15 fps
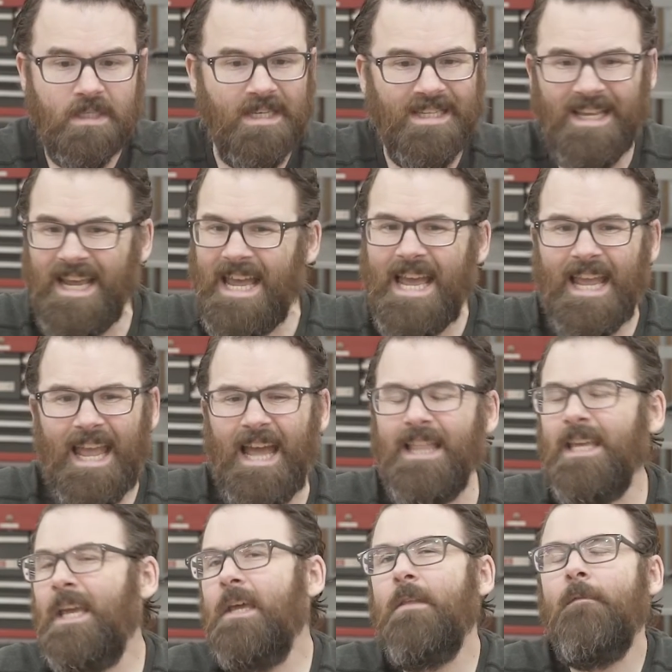and kind
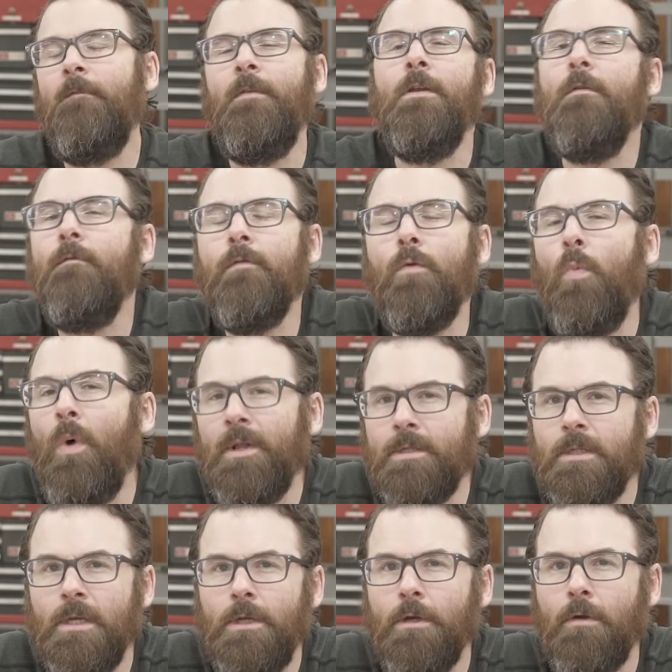of get a feel for
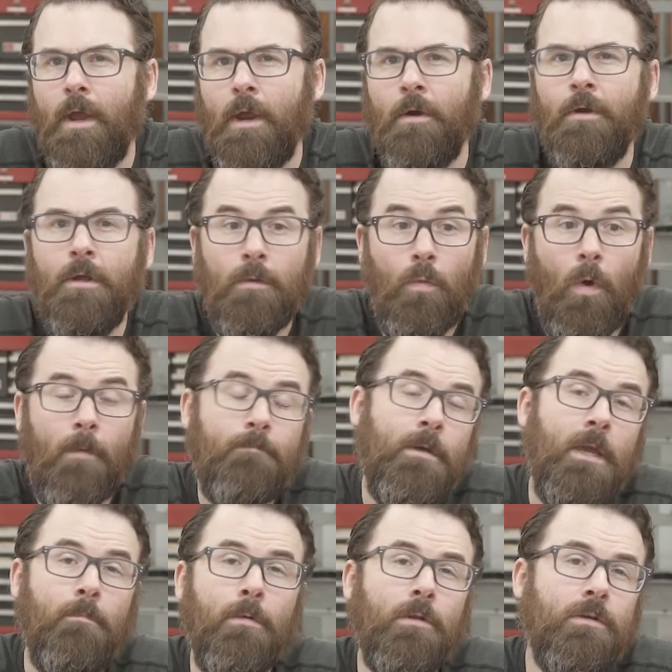what's in your area and what
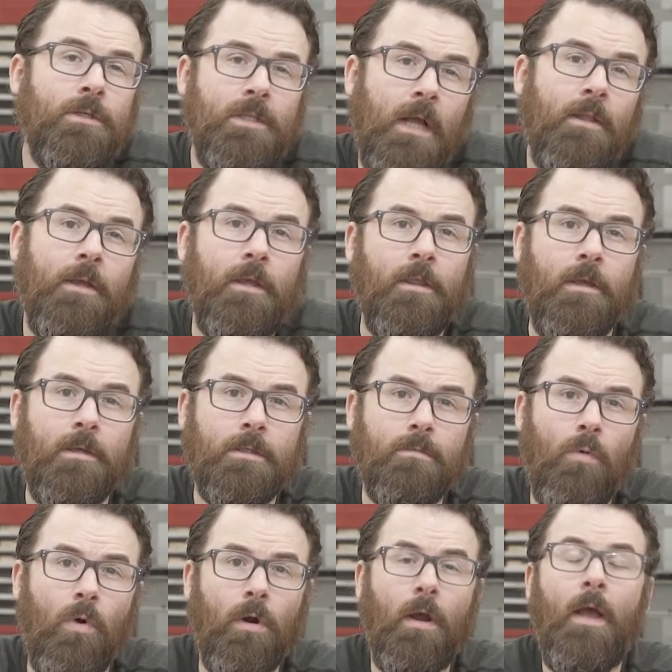people are selling things
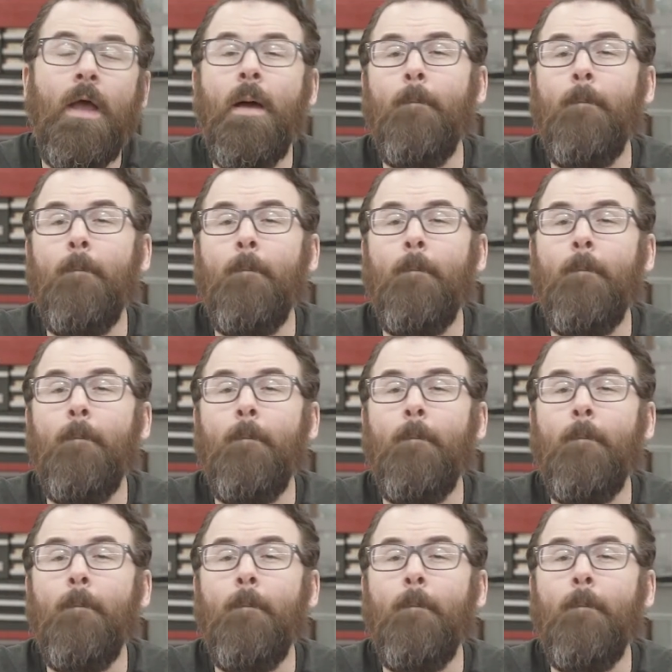for.